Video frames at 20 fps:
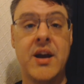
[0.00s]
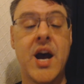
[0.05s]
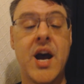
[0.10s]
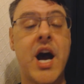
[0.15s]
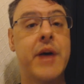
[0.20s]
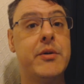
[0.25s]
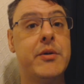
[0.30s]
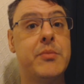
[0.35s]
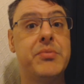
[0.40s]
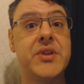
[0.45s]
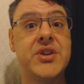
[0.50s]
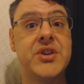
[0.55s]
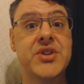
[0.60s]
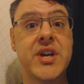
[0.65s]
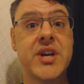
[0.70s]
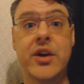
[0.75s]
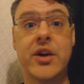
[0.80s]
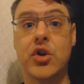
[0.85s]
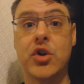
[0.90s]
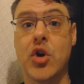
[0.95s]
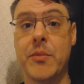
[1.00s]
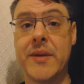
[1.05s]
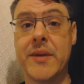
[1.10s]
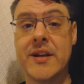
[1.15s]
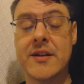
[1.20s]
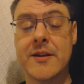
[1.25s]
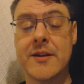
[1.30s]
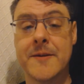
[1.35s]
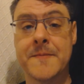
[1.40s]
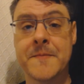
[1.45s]
I would appreciate a comment.
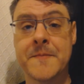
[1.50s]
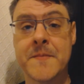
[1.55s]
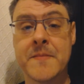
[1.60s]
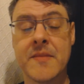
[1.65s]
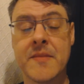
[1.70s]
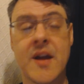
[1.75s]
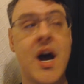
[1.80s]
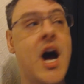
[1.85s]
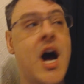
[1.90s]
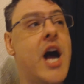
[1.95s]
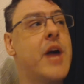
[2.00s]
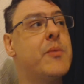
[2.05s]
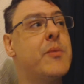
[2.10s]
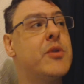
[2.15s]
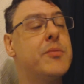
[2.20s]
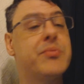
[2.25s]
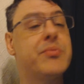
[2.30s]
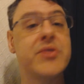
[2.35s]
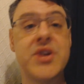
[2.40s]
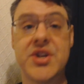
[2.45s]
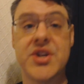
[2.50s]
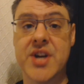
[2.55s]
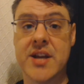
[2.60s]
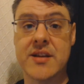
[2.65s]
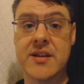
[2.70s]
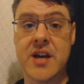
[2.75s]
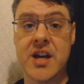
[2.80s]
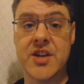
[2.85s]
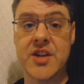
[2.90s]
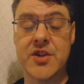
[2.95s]
I would appreciate
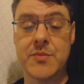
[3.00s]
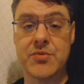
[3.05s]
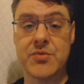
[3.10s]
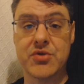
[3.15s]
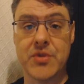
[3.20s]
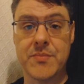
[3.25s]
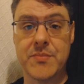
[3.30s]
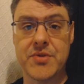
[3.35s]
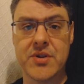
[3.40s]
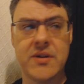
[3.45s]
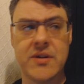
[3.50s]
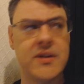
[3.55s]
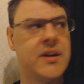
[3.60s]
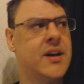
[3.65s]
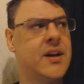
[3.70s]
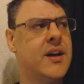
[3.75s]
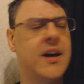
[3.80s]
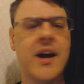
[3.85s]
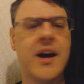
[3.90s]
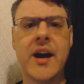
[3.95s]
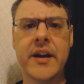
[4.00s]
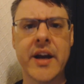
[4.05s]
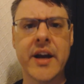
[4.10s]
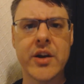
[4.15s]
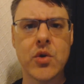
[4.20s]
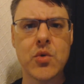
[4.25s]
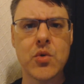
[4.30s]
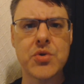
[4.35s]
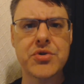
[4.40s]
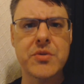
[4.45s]
a subscription. And I'd
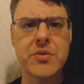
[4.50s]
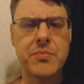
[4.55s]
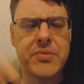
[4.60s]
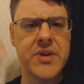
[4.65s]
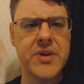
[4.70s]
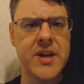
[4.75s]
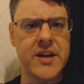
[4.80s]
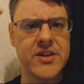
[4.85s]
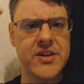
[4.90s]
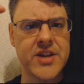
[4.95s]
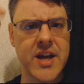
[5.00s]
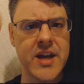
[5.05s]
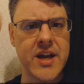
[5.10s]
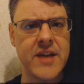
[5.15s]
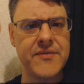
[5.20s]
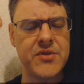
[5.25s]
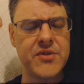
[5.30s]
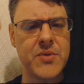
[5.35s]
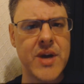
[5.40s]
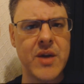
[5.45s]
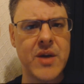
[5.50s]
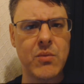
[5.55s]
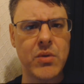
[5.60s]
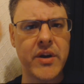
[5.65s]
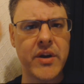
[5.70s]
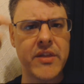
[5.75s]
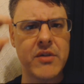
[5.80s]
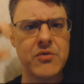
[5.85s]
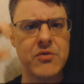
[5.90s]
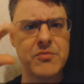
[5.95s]
also appreciate if you hit one
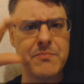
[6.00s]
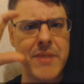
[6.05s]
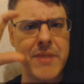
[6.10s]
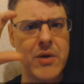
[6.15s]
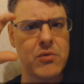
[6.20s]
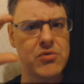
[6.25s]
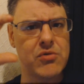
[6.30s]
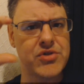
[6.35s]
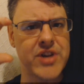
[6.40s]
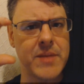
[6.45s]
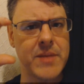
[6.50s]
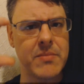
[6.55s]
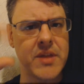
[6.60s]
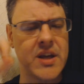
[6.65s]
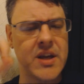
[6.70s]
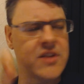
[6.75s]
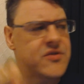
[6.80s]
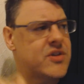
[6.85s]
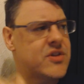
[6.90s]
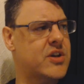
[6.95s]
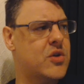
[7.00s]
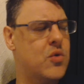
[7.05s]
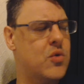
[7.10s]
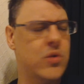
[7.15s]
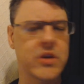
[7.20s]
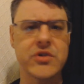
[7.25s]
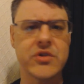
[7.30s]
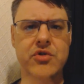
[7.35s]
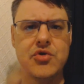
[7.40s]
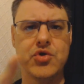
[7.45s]
of those bell-shaped things in the
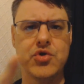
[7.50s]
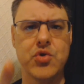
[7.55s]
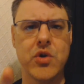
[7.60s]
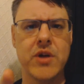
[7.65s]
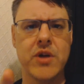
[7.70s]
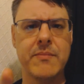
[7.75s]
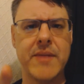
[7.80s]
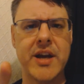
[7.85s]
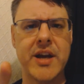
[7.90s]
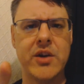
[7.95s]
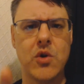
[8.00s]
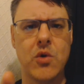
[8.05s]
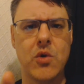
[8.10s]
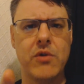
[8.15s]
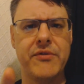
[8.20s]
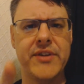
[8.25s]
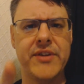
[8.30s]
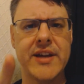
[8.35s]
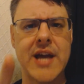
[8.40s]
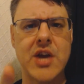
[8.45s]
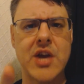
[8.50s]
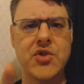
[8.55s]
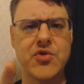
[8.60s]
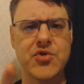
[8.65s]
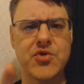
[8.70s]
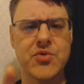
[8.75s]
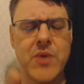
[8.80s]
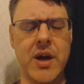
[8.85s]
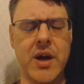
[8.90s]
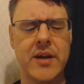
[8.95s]
corner to join my notification
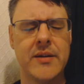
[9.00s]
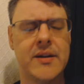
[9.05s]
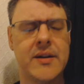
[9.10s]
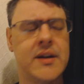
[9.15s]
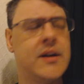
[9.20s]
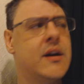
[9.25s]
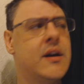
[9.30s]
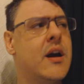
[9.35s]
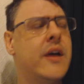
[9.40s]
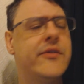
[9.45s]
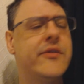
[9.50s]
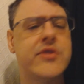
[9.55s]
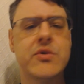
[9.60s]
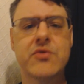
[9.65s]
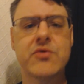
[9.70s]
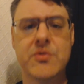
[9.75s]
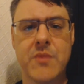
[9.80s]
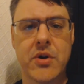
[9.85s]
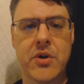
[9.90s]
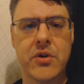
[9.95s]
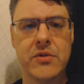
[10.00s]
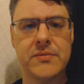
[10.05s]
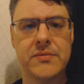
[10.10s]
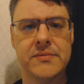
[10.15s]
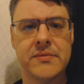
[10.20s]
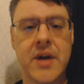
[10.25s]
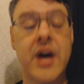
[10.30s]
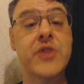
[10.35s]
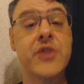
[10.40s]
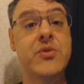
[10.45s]
squad. Until tomorrow,
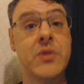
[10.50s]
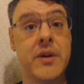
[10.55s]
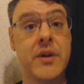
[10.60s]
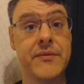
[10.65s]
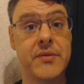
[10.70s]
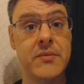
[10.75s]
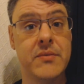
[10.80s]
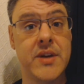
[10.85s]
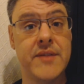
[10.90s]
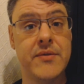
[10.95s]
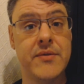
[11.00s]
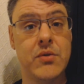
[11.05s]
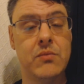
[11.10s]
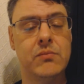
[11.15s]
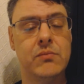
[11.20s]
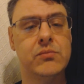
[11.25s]
I shall love you and leave you.